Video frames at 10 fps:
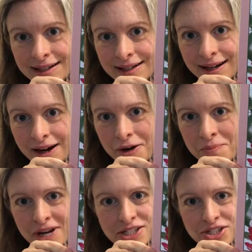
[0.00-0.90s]
Oh
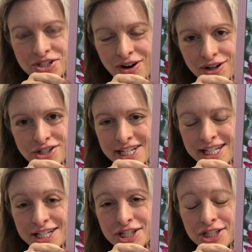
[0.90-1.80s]
my stars,
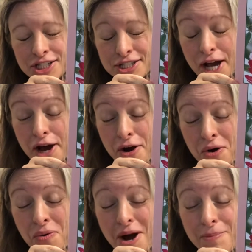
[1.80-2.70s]
it is
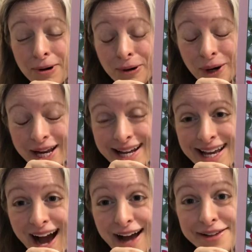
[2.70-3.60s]
so
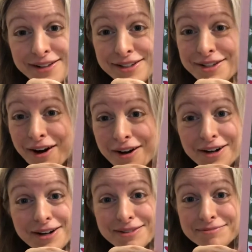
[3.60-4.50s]
pretty.
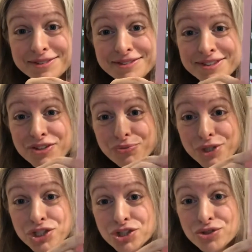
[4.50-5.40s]
The
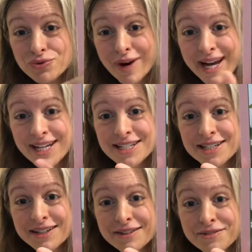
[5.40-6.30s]
restraint,
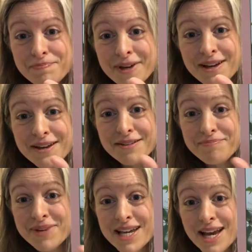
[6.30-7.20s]

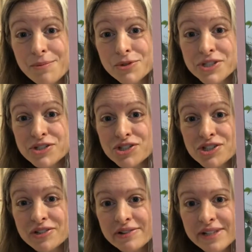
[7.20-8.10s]
being able to
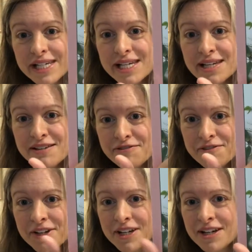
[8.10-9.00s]
just leave
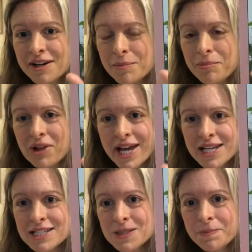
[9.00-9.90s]

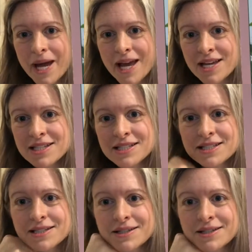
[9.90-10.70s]
blank space.